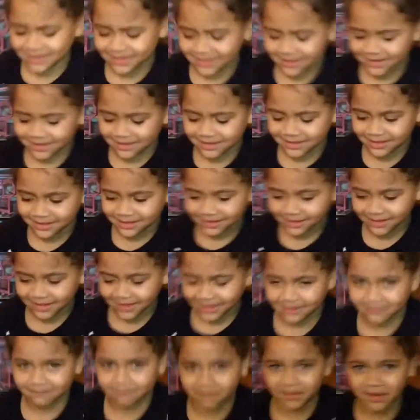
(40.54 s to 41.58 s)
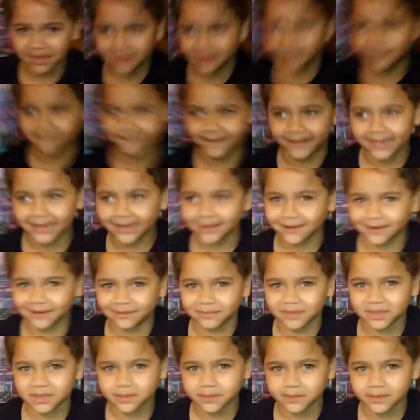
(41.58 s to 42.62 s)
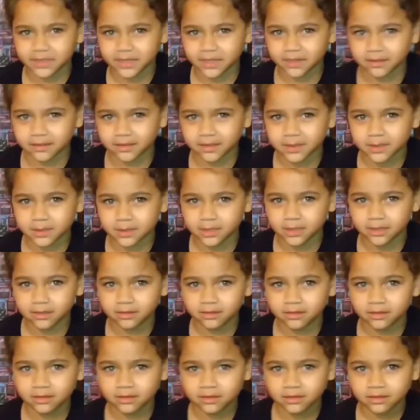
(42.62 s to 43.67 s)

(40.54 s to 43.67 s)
a big thing on this Potato Head now?